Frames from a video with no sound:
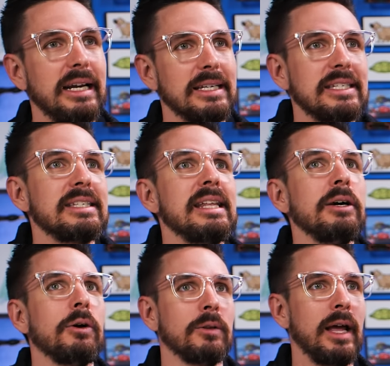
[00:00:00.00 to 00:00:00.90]
it is
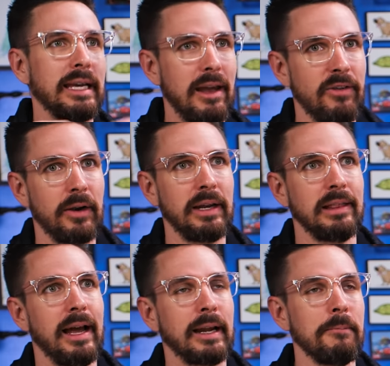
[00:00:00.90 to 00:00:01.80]
still like a very
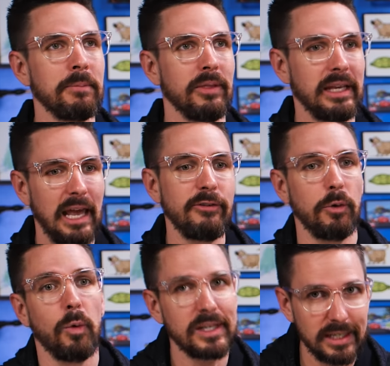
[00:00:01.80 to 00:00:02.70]
like like if
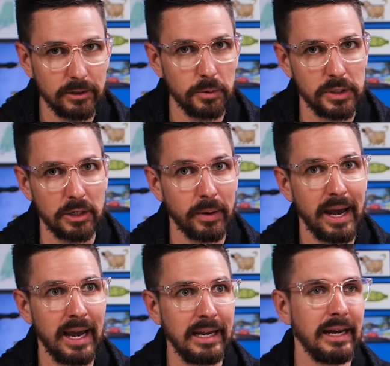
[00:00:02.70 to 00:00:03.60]
it wasn't Lucy
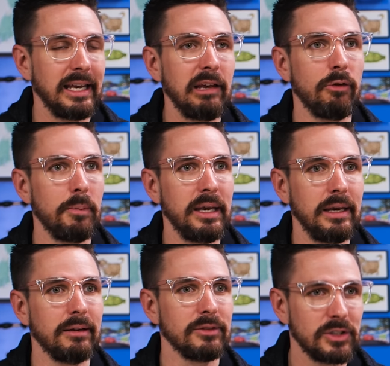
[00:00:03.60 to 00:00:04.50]
Gray, he would
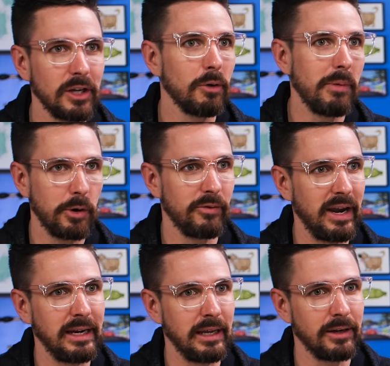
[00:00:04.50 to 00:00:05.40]
be still
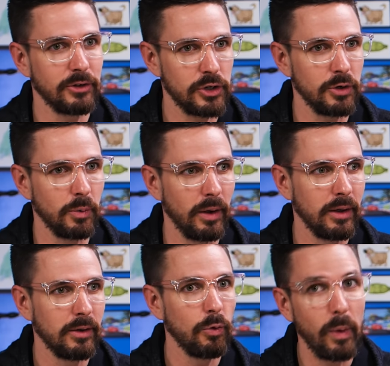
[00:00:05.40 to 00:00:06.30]
motivated to
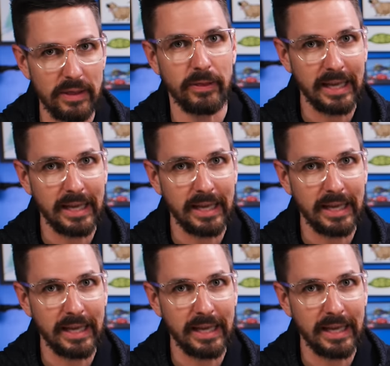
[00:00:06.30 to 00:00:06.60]
win the